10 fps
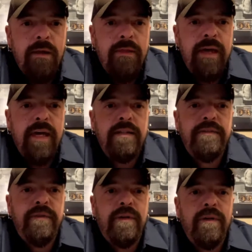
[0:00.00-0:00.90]
Thanks
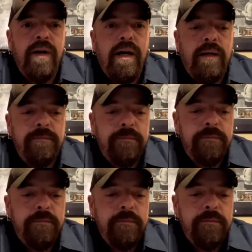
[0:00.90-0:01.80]
for
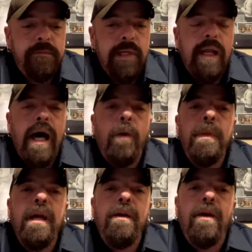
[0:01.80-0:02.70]
allowing
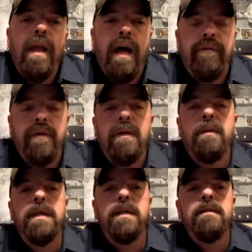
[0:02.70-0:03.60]
me into your life for a little
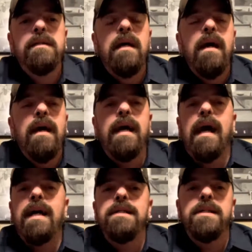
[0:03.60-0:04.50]
bit. And
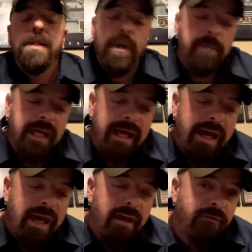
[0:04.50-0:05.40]
guys, this is going to be an
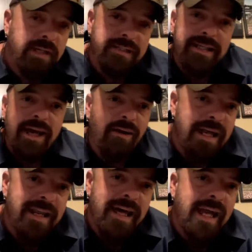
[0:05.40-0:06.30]
every Saturday
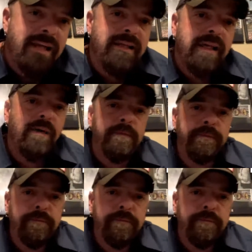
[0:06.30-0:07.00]
night deal.